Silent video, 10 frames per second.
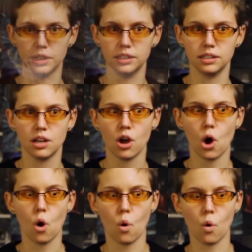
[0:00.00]
it
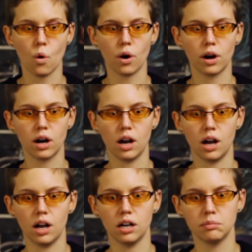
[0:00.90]
or
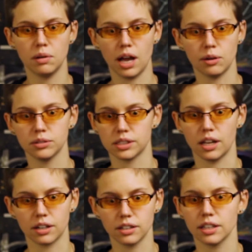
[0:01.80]
um, I will
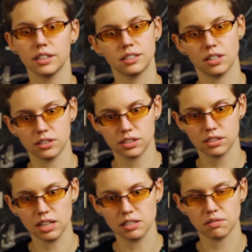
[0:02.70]
tell her that it's
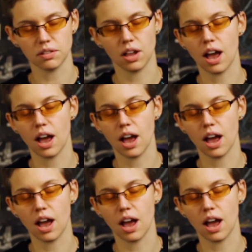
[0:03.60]
unsuccessful.